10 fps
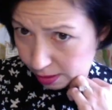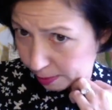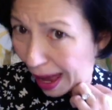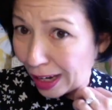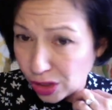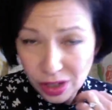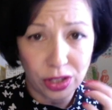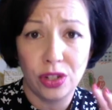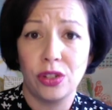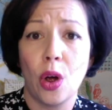patches
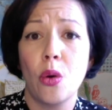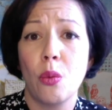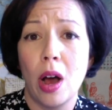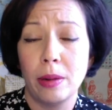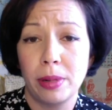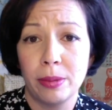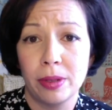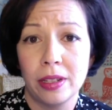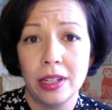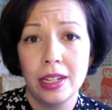that you don't want
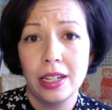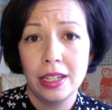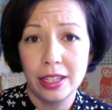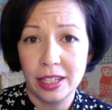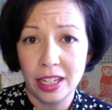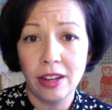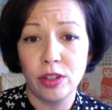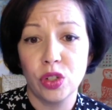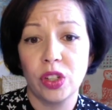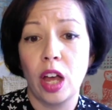people to see of
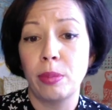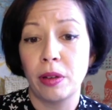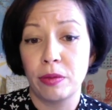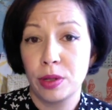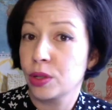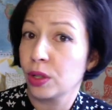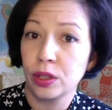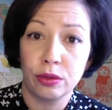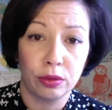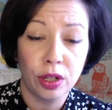your scalp, I'm sure
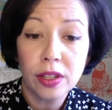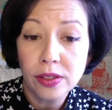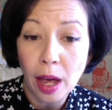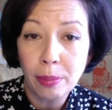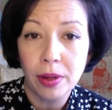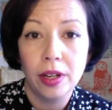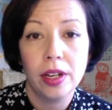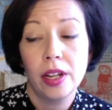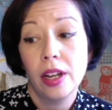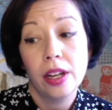you've looked this up.
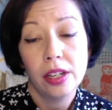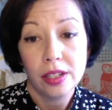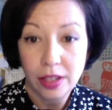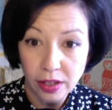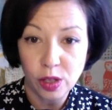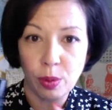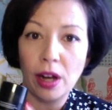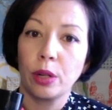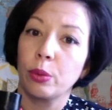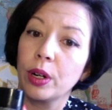Does this
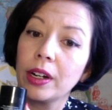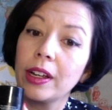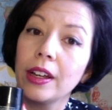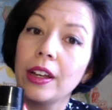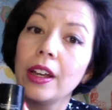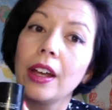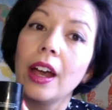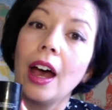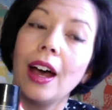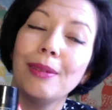product work?
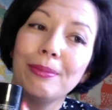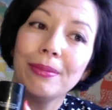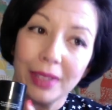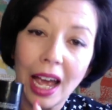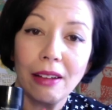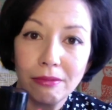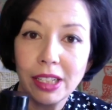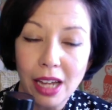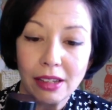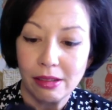Yeah,
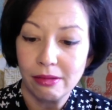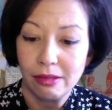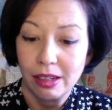it does.